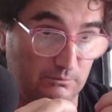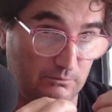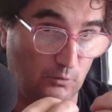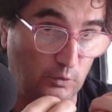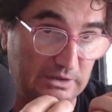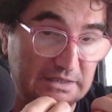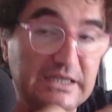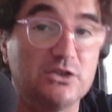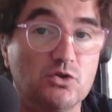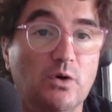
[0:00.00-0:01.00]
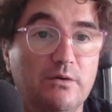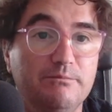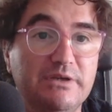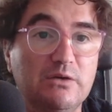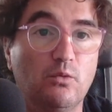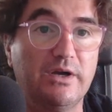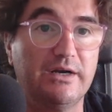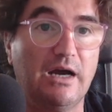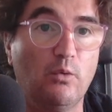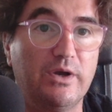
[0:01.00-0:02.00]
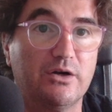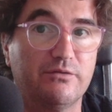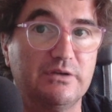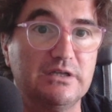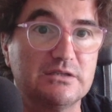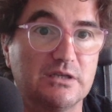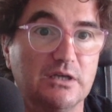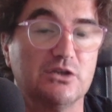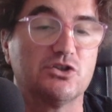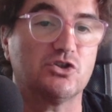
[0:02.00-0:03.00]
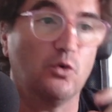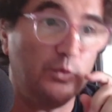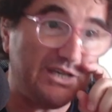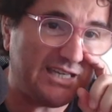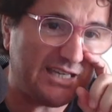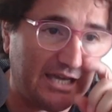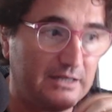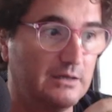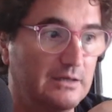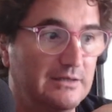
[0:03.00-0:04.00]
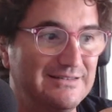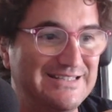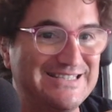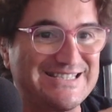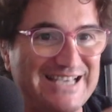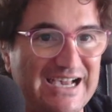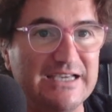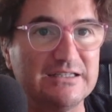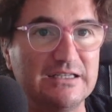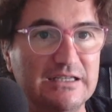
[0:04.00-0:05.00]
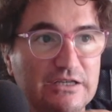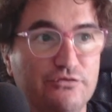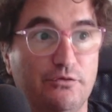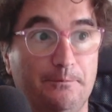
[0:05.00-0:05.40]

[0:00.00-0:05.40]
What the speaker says: we need to be aware of this so we can decide if